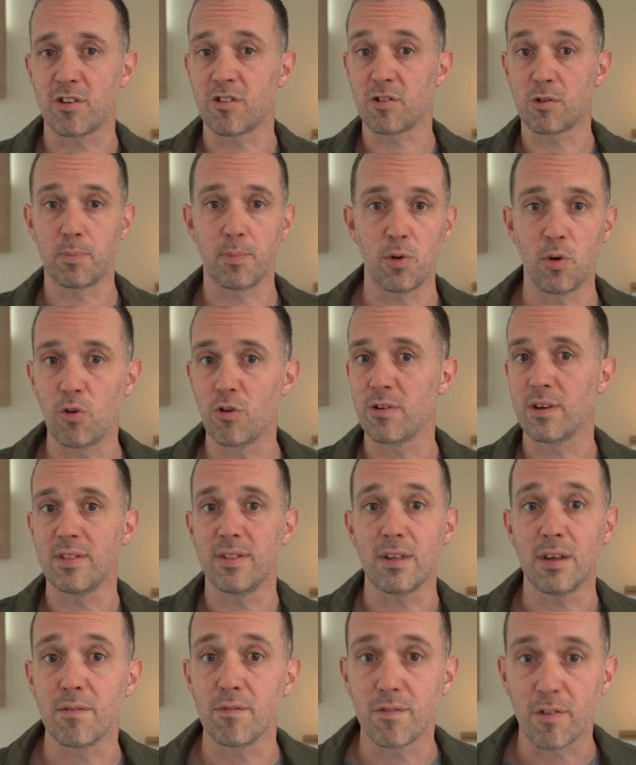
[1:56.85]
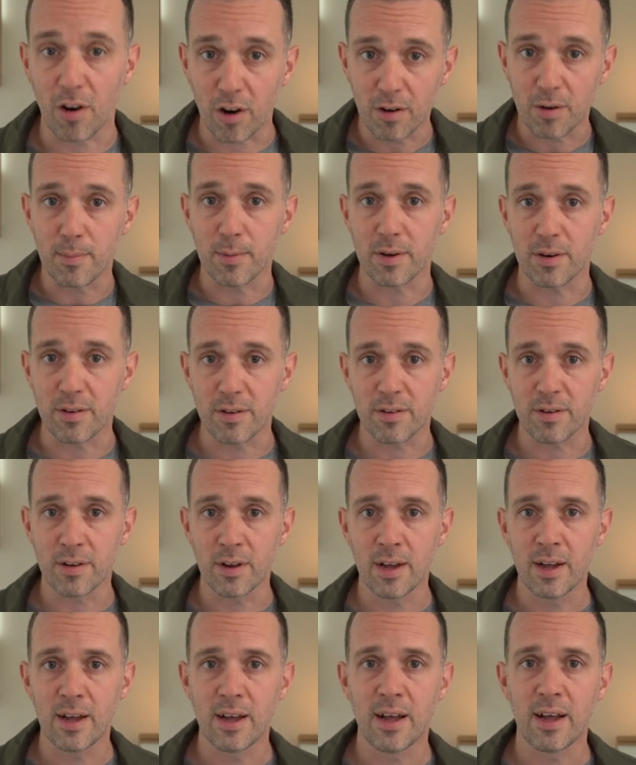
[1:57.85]
exploring the environment.
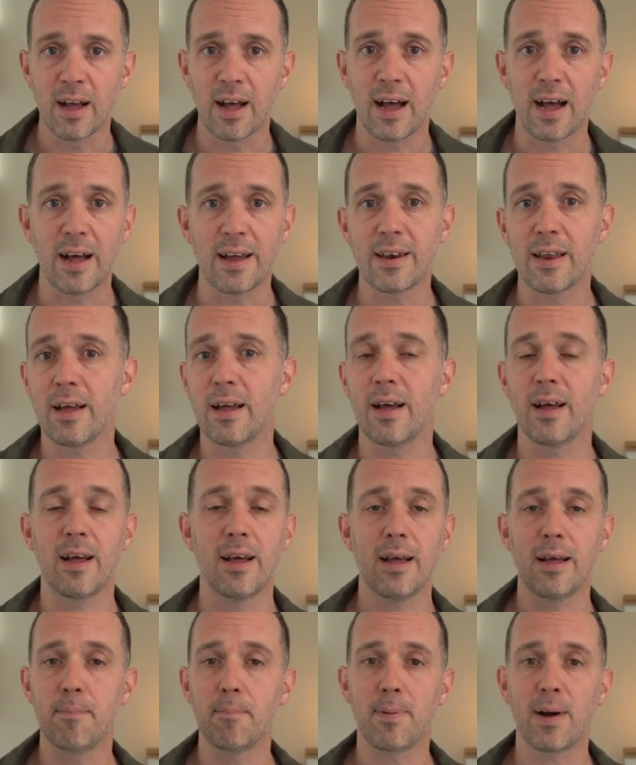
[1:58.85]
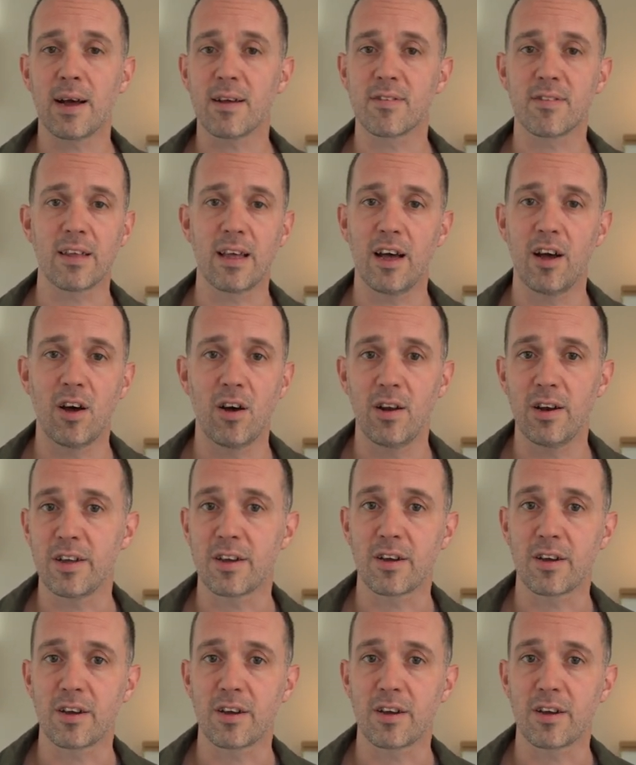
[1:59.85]
And it impacts their early